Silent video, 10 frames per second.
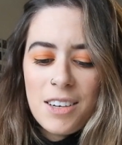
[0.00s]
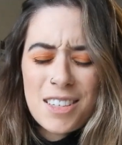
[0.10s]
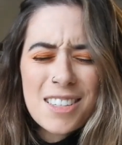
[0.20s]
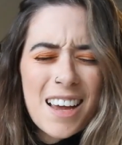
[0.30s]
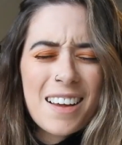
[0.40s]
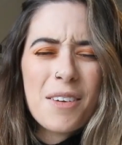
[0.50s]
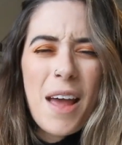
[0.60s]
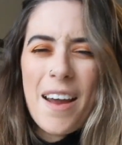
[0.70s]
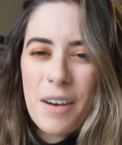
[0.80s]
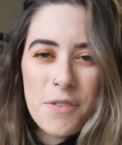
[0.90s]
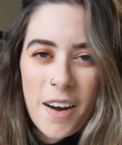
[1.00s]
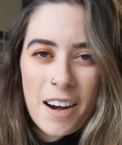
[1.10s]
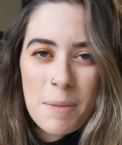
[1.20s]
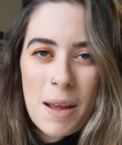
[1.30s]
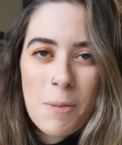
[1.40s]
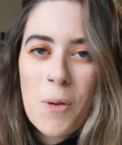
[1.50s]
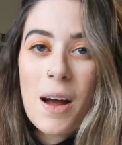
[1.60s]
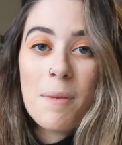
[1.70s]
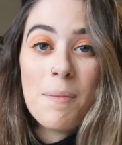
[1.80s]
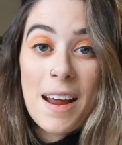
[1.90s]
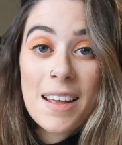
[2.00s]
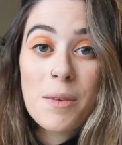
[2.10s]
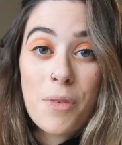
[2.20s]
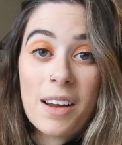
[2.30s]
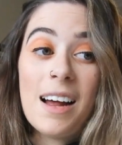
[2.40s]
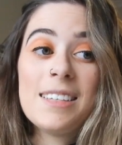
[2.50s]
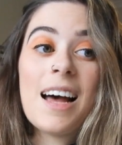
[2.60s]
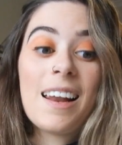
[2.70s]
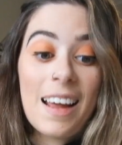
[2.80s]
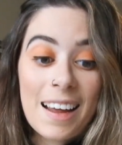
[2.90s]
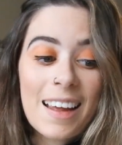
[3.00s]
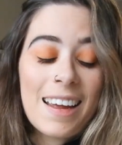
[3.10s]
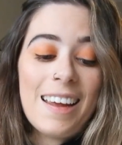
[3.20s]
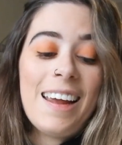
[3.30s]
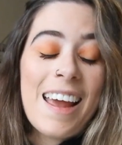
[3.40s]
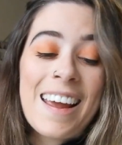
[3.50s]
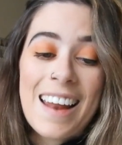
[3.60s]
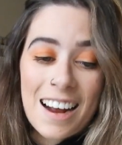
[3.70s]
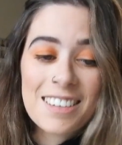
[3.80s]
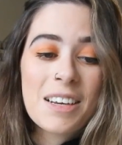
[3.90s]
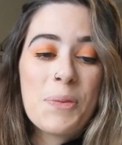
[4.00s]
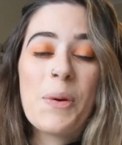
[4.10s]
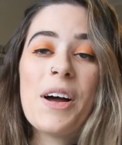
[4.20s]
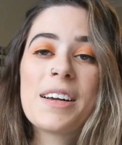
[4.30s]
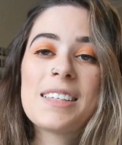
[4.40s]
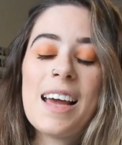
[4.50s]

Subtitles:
just like airy-fairy to people, and making them realize that like it actually works.